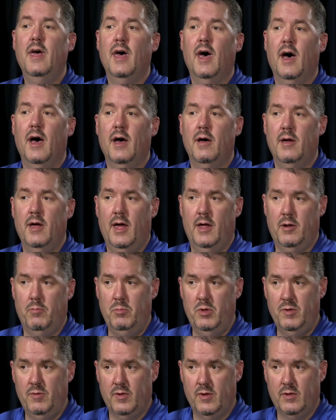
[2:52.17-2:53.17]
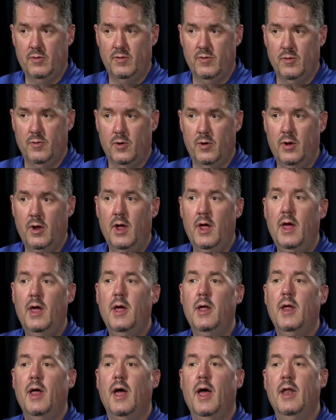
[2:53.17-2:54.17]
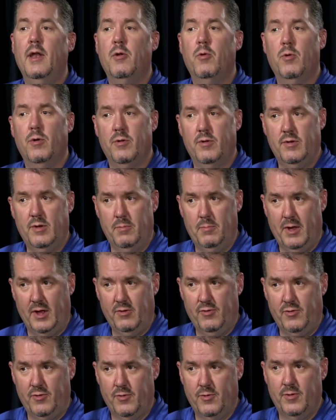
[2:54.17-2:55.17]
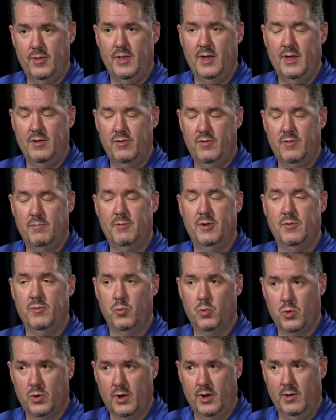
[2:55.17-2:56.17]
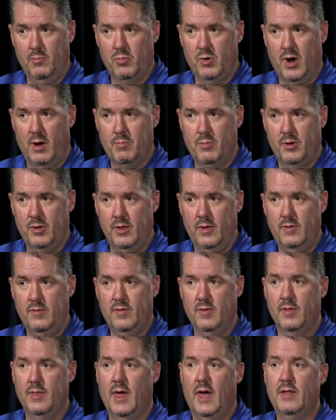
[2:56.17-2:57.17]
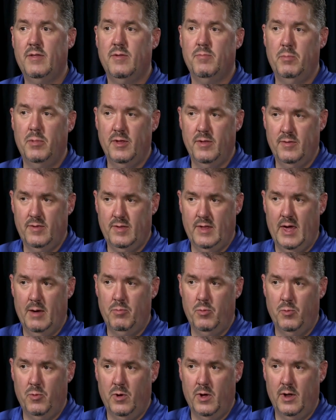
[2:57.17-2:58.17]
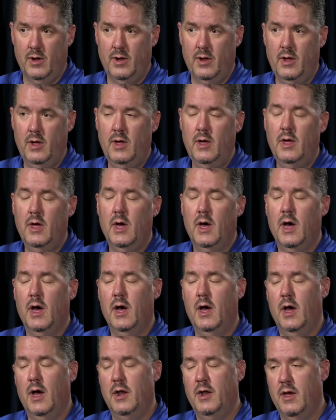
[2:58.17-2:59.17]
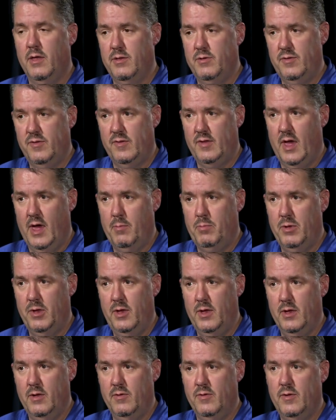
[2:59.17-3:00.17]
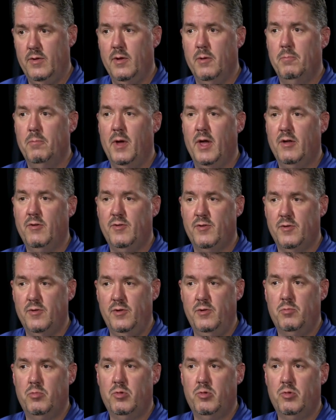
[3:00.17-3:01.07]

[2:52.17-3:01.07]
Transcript: at a music store in order to make sure the instrument is working properly. So that's step one. Another step is make sure you